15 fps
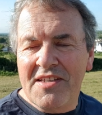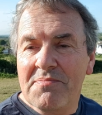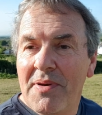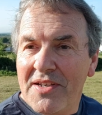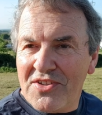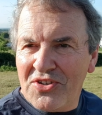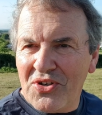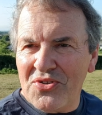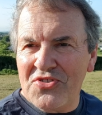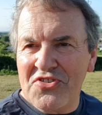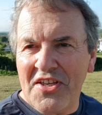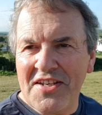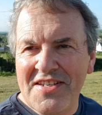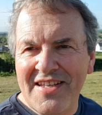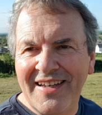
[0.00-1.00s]
Pentecost
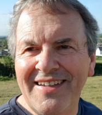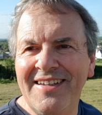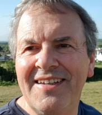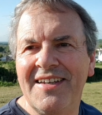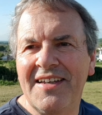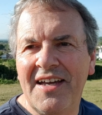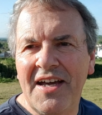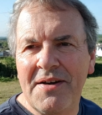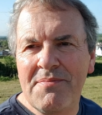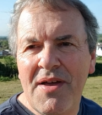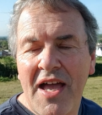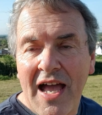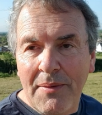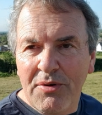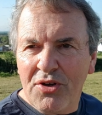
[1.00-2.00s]
Sunday um,
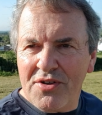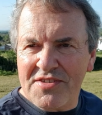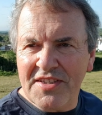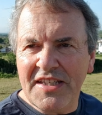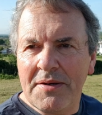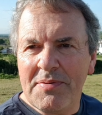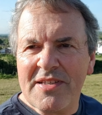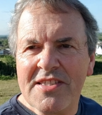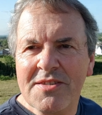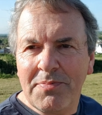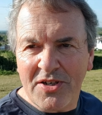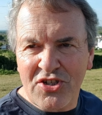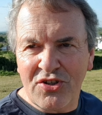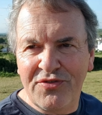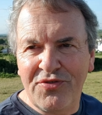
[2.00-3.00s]
and we've got something a bit
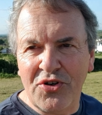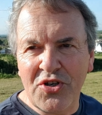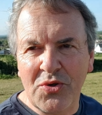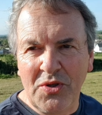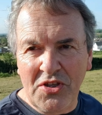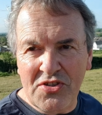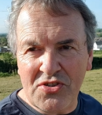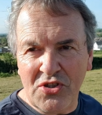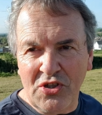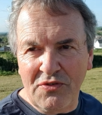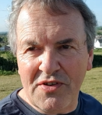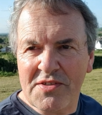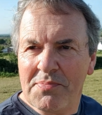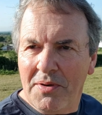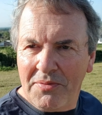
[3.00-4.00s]
special for you in the
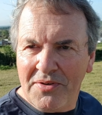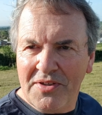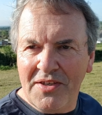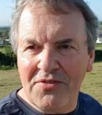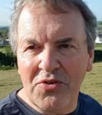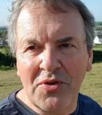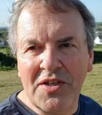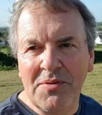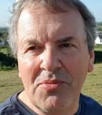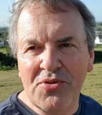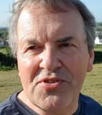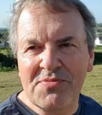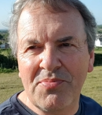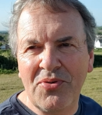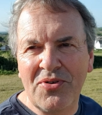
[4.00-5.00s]
service, but I won't give you any more
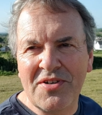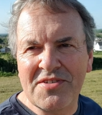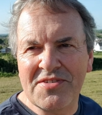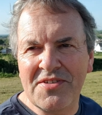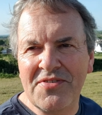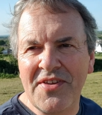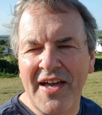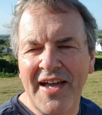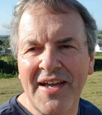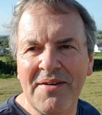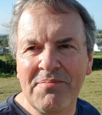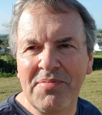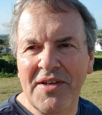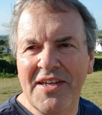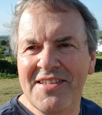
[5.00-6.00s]
spoilers than that.
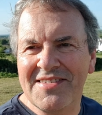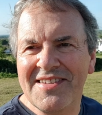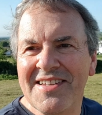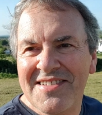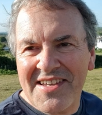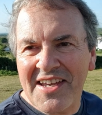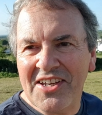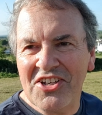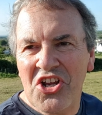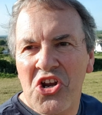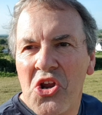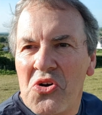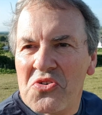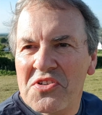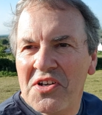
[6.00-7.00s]
But it's taken a
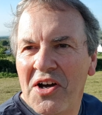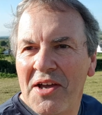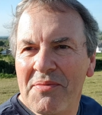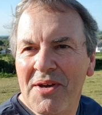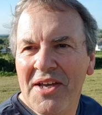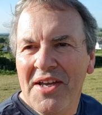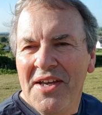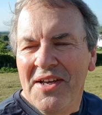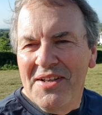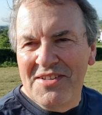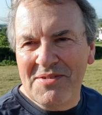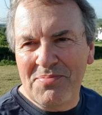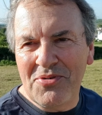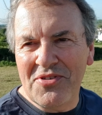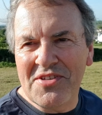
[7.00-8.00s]
long time
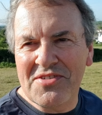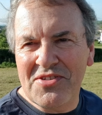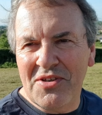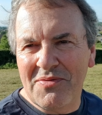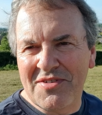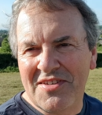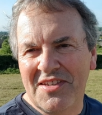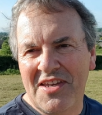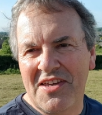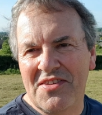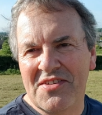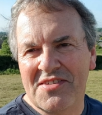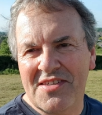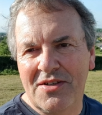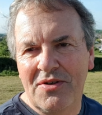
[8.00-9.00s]
to put this service
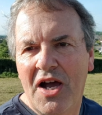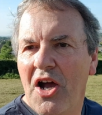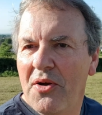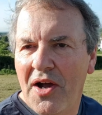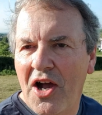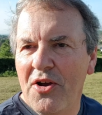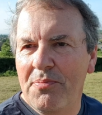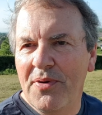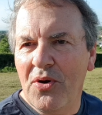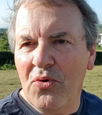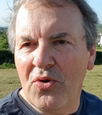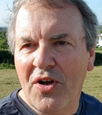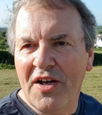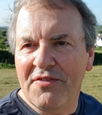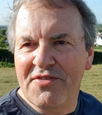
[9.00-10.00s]
together, so I ho hope it
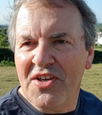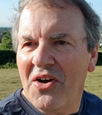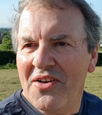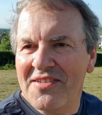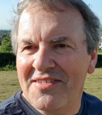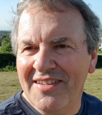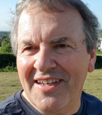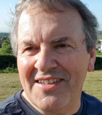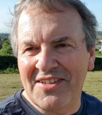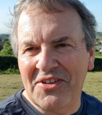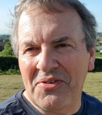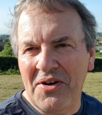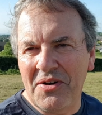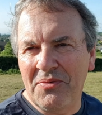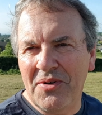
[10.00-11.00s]
all kind of ties together
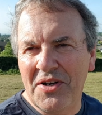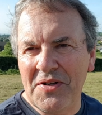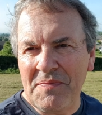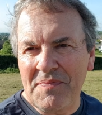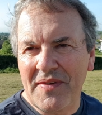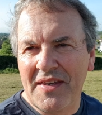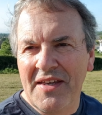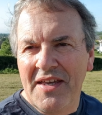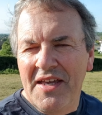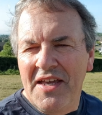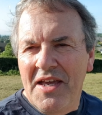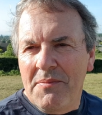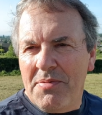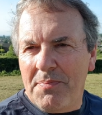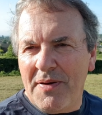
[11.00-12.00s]
quite well.
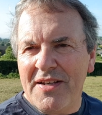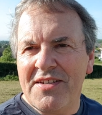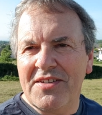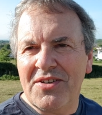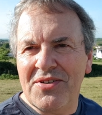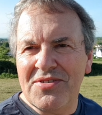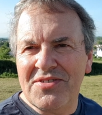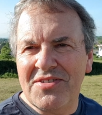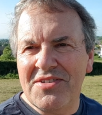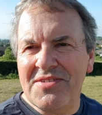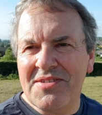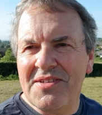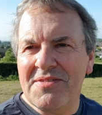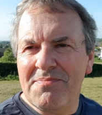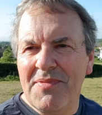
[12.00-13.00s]
But Pentecost has,
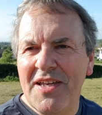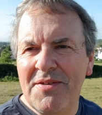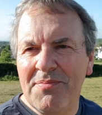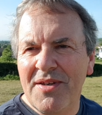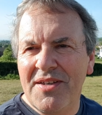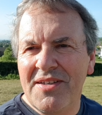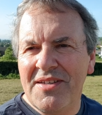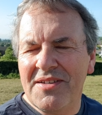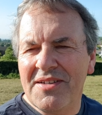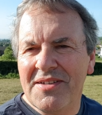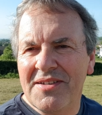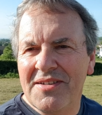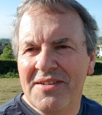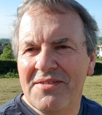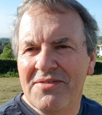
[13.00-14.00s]
has made me
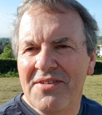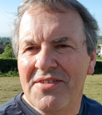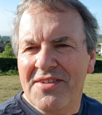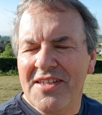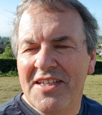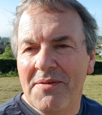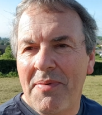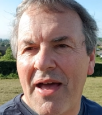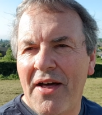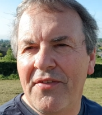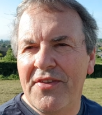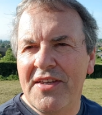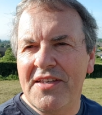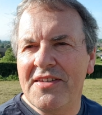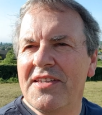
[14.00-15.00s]
think about
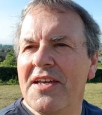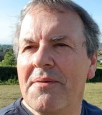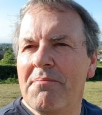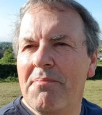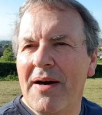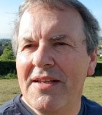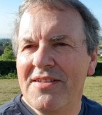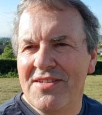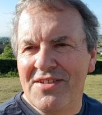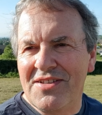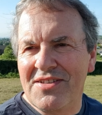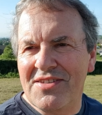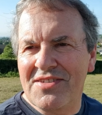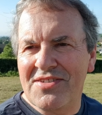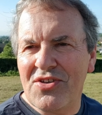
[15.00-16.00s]
the, the
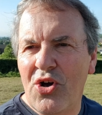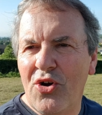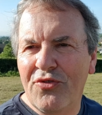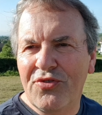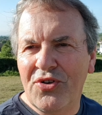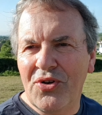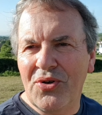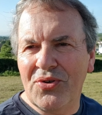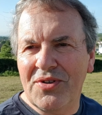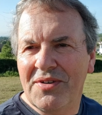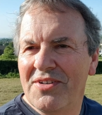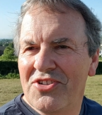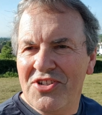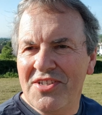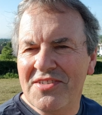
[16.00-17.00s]
abundance of God.
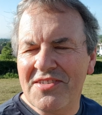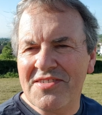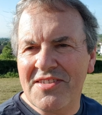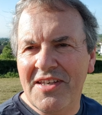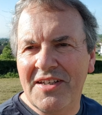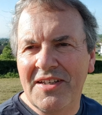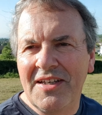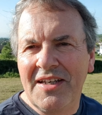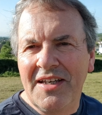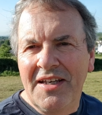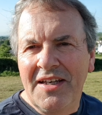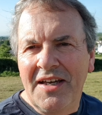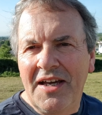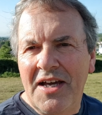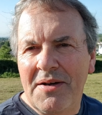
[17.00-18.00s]
And Jesus said,
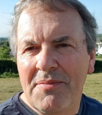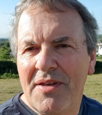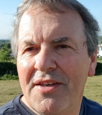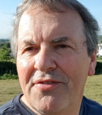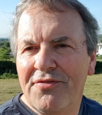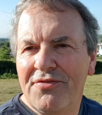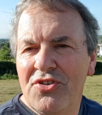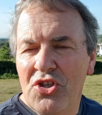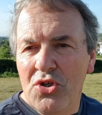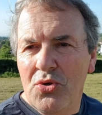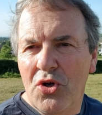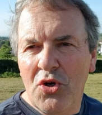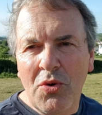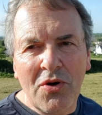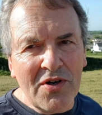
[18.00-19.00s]
um, If you
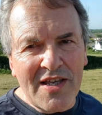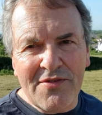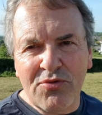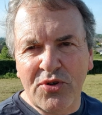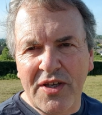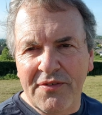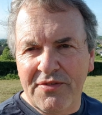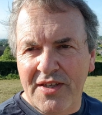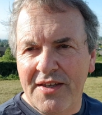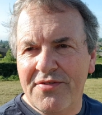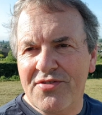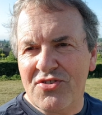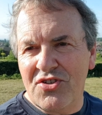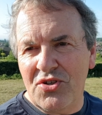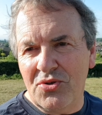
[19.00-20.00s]
who are evil give
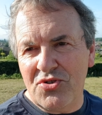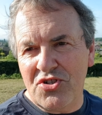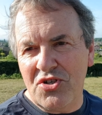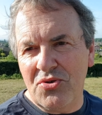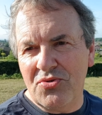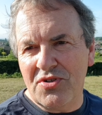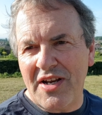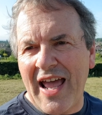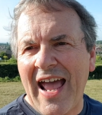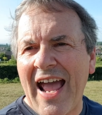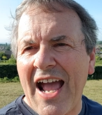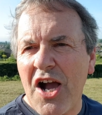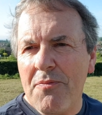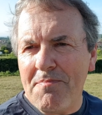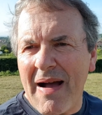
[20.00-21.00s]
gifts to your children,
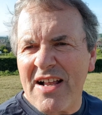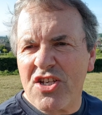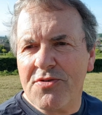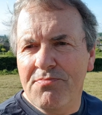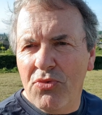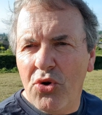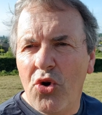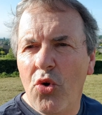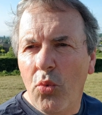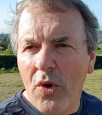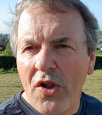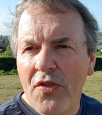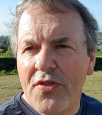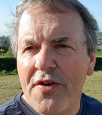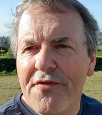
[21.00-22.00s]
how much more
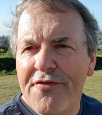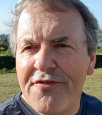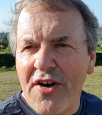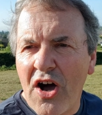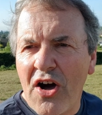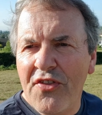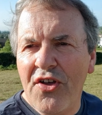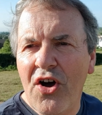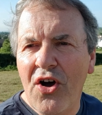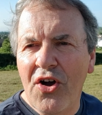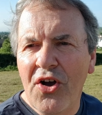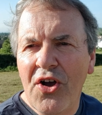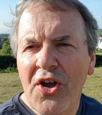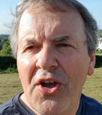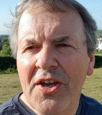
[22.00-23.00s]
will the Father
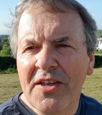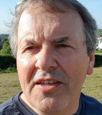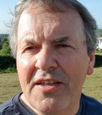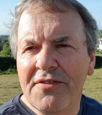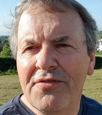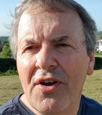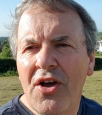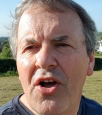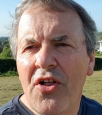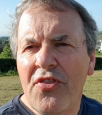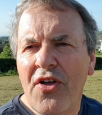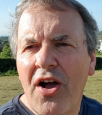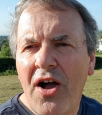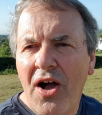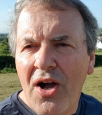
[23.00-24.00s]
give
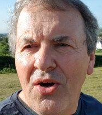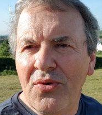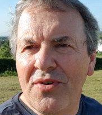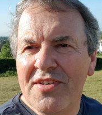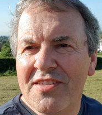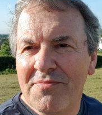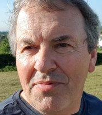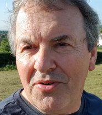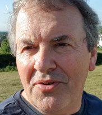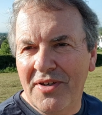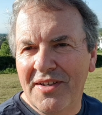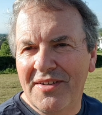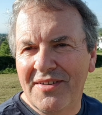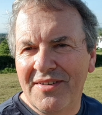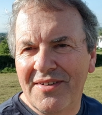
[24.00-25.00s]
the Holy
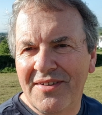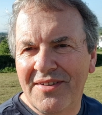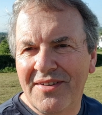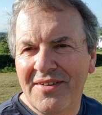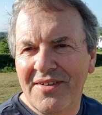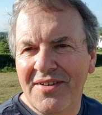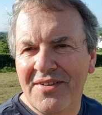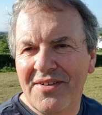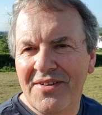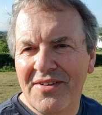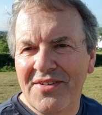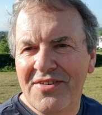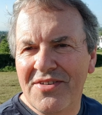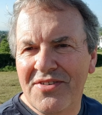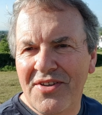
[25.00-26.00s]
Spirit
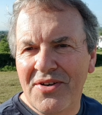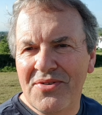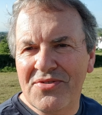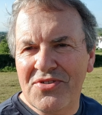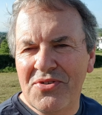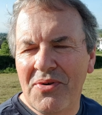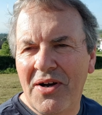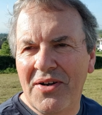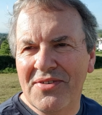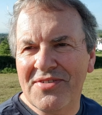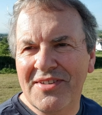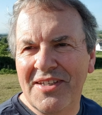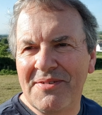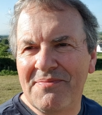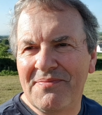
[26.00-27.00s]
to those who
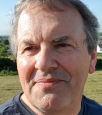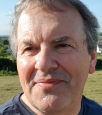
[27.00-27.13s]
ask Him?